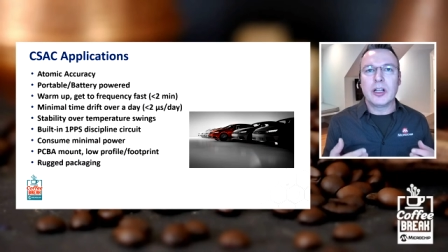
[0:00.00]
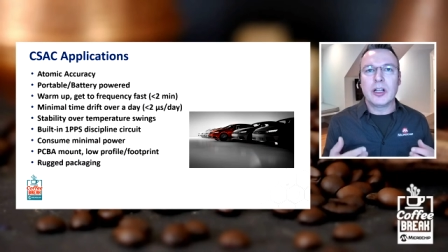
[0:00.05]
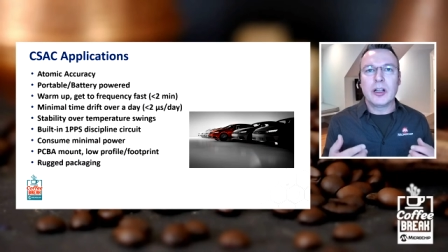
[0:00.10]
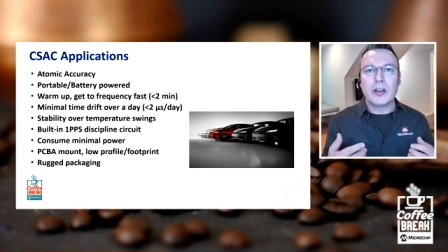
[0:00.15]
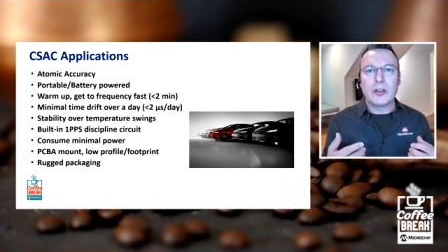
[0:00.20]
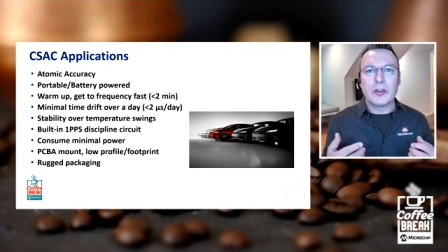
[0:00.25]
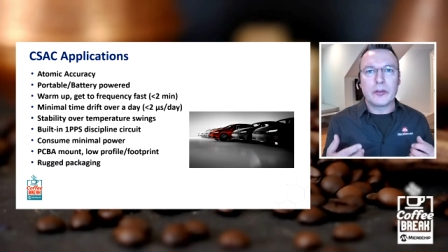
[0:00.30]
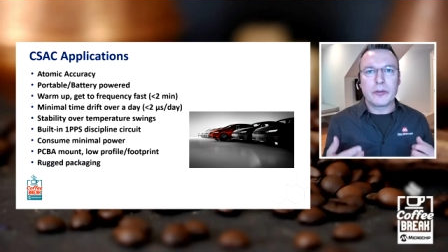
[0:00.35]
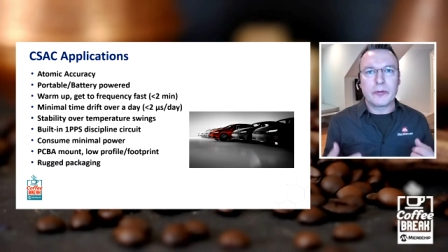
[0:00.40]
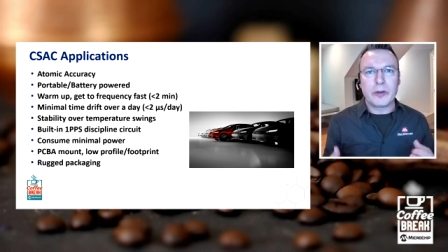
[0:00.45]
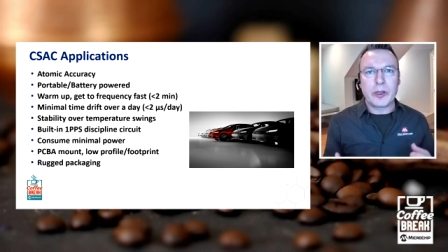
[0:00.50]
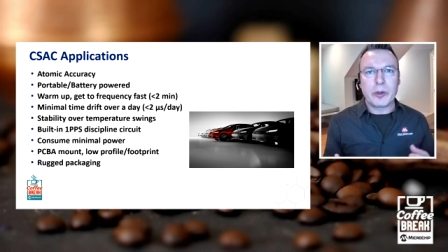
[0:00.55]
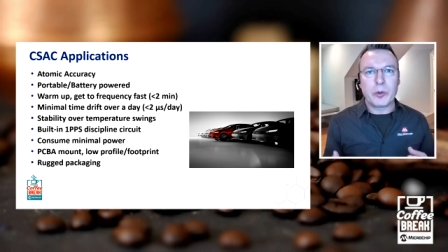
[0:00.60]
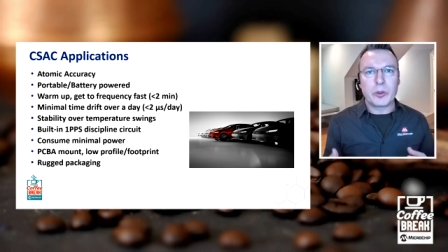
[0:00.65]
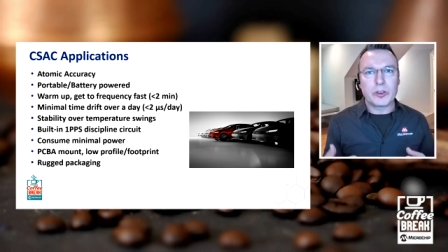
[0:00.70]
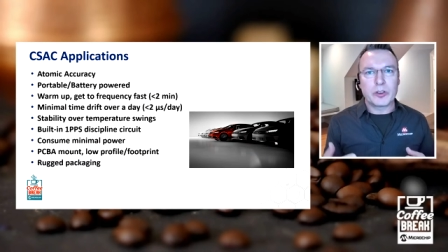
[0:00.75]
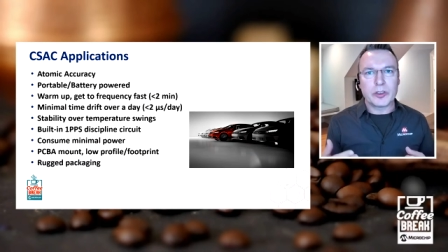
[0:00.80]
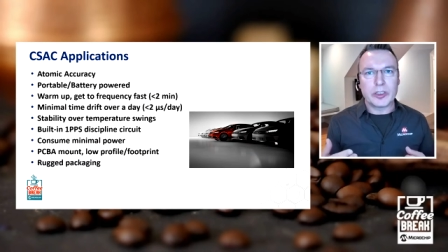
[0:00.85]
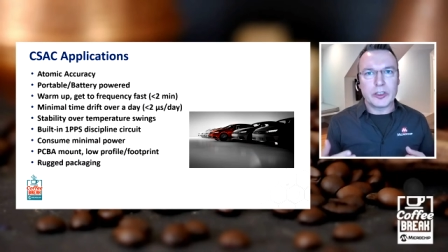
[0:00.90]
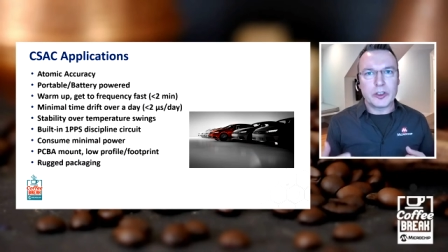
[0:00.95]
the
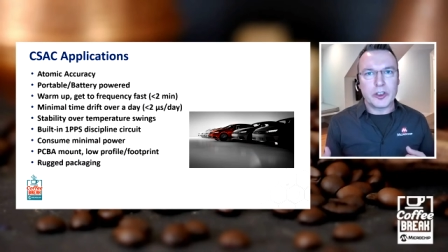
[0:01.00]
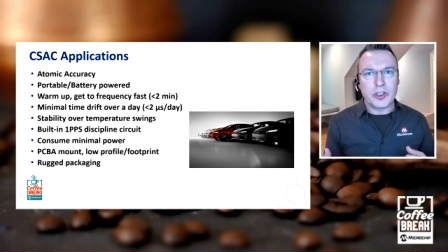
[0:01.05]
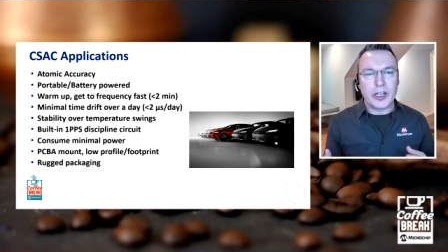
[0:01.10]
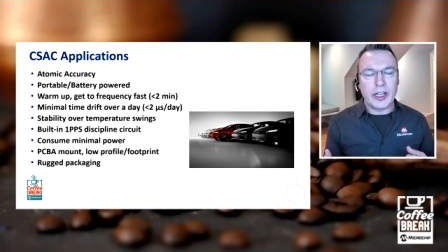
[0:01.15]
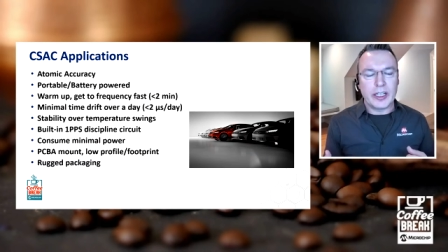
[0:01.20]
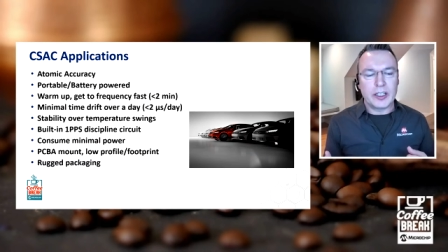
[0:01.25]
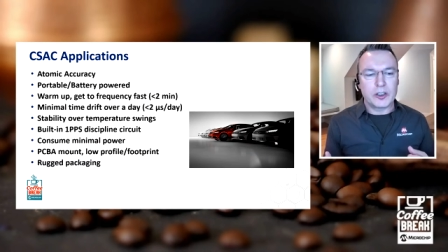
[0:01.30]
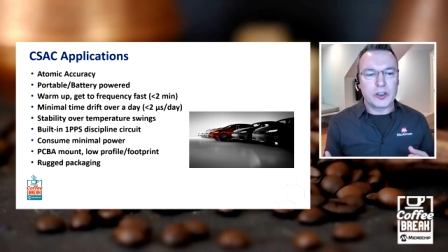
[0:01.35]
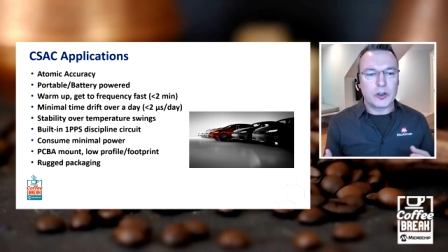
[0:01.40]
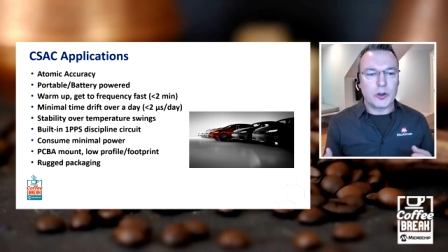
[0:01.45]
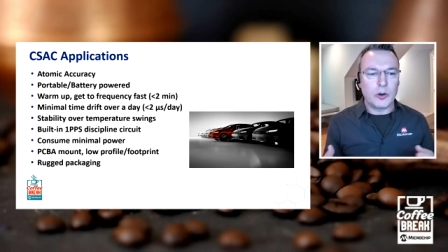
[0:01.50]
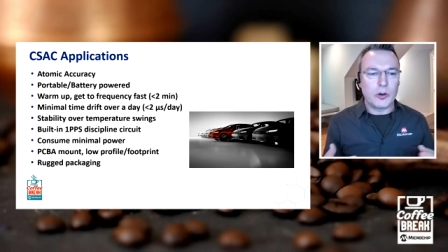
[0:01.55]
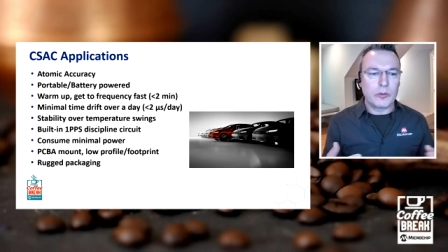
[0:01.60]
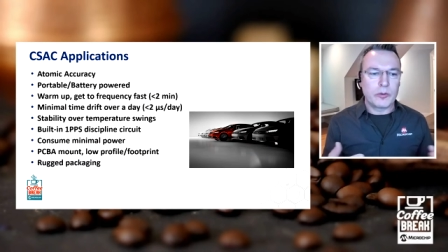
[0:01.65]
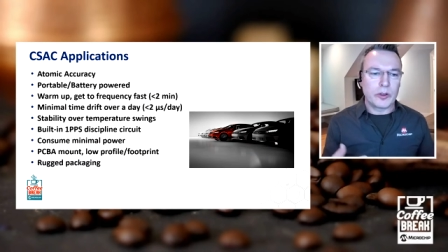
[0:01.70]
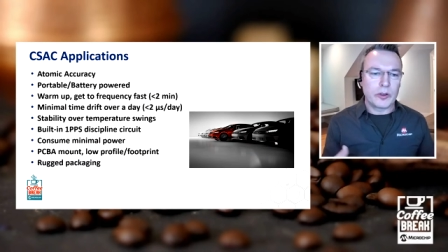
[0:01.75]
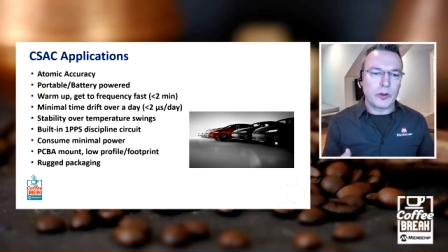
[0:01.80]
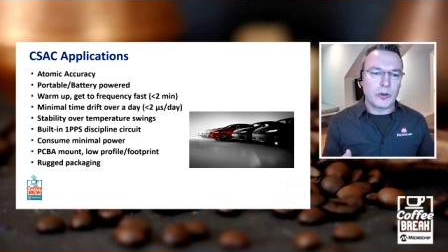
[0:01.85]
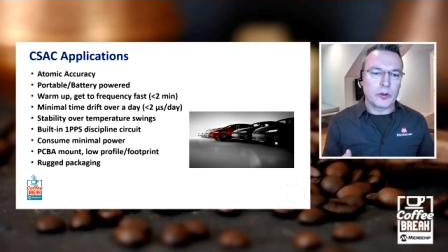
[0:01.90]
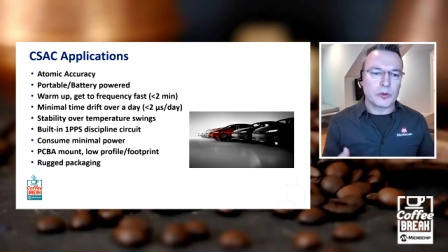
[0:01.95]
frequency change over
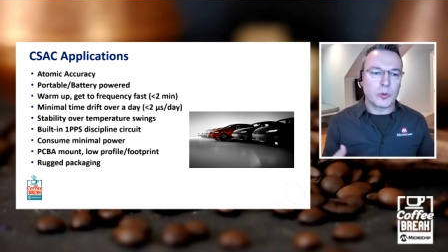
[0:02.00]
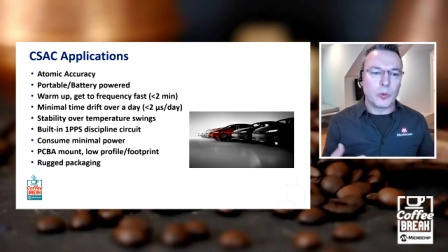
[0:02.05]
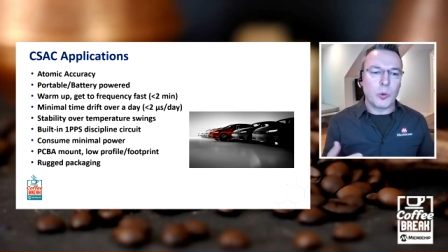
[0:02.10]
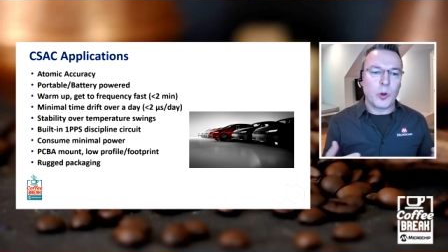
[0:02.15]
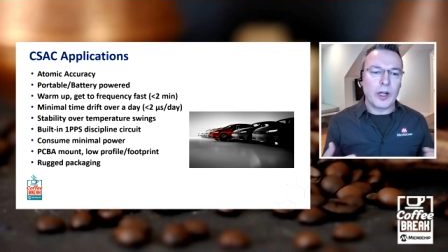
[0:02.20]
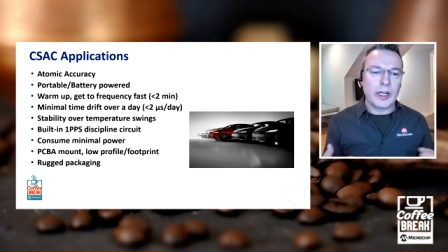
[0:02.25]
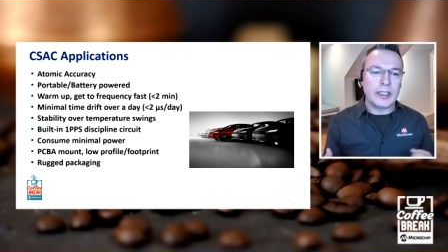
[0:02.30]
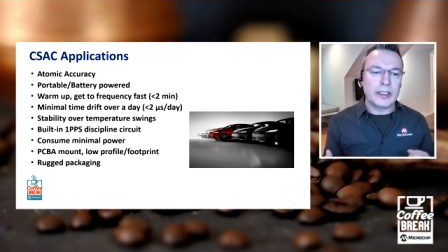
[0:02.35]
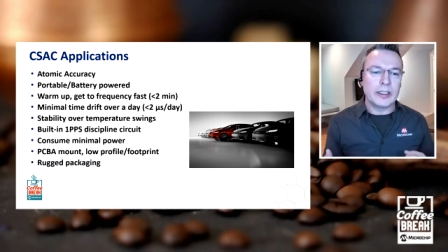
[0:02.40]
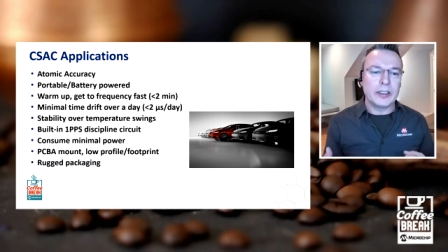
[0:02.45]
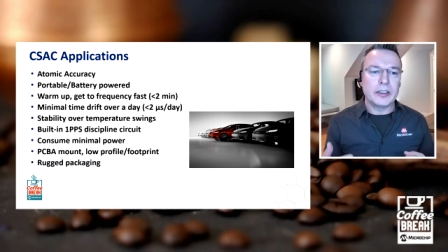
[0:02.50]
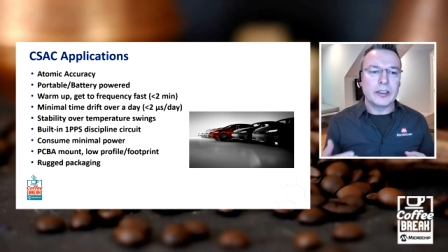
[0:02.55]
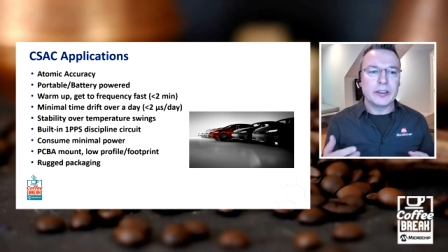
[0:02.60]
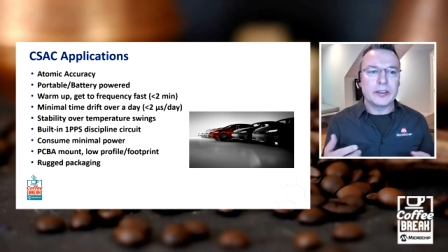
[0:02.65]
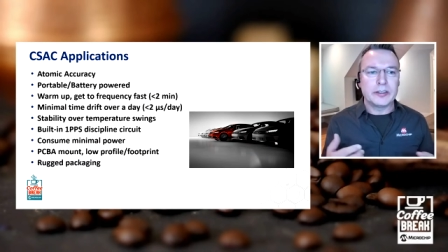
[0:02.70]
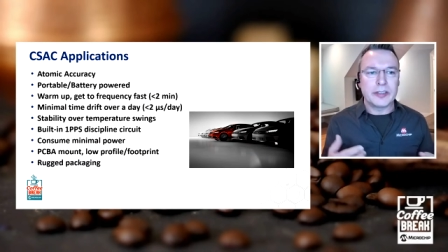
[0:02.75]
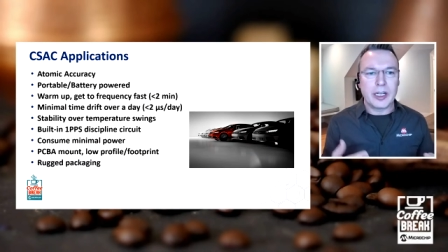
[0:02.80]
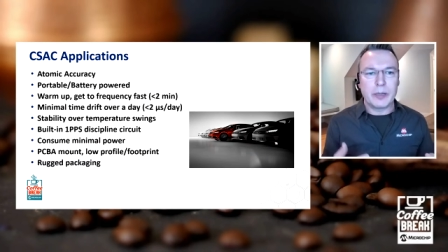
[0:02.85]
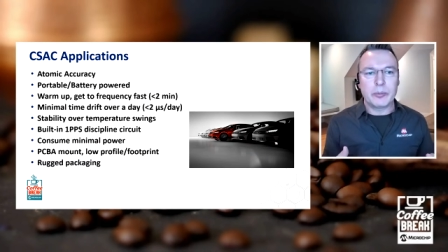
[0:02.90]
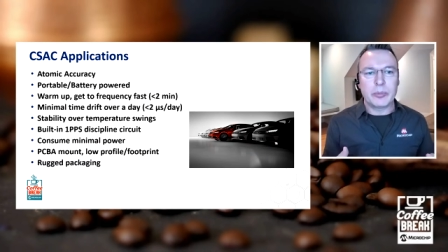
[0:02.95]
those wide
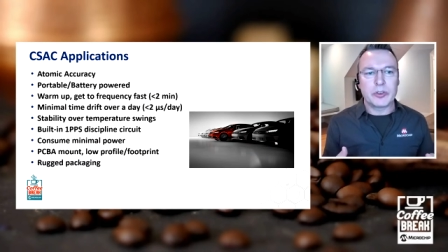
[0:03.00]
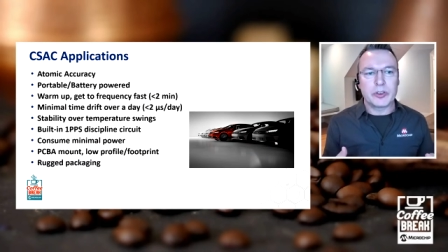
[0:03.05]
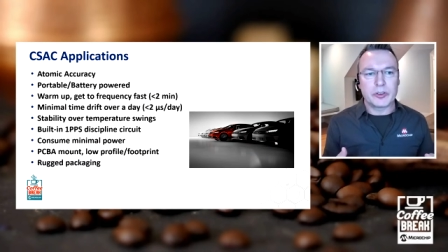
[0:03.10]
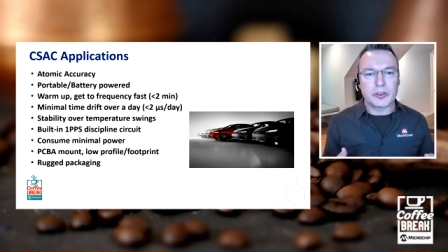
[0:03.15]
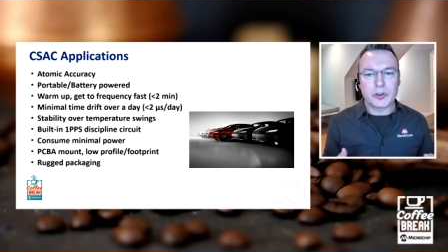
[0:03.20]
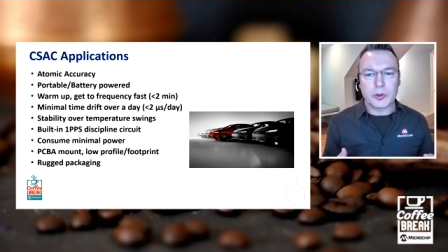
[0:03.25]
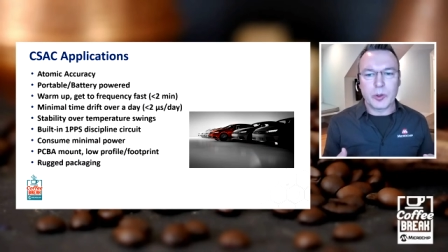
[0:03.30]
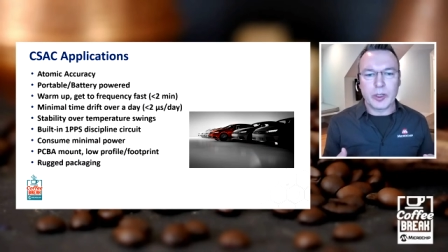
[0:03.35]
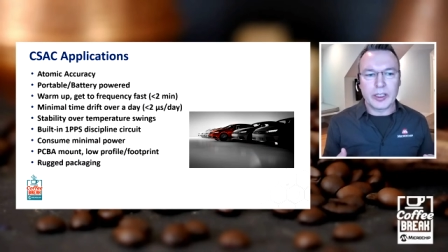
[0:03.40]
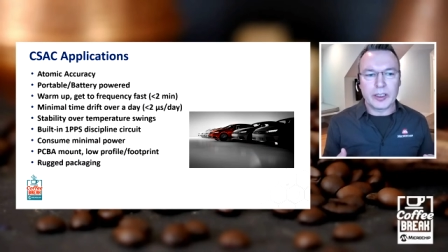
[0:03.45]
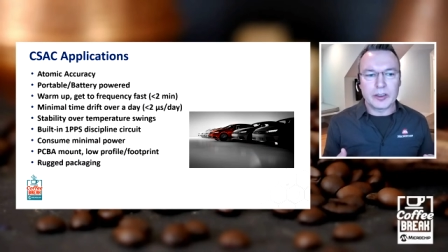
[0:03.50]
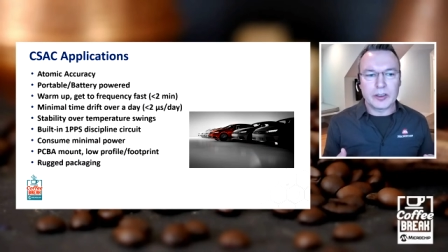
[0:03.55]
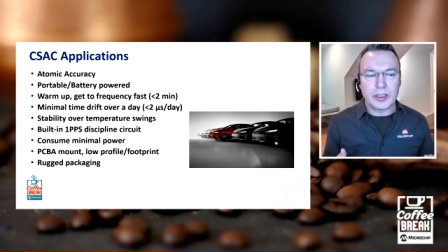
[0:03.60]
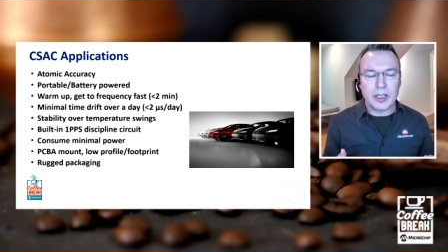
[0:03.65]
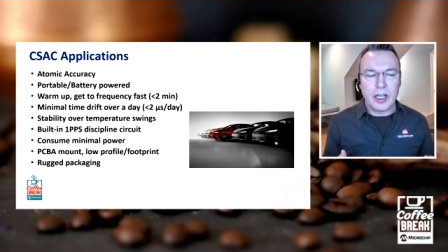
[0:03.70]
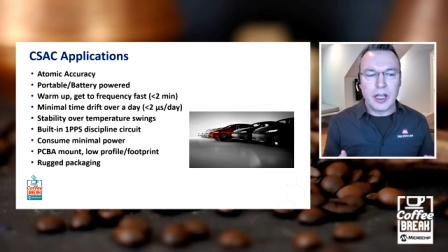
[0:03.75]
temperature swings.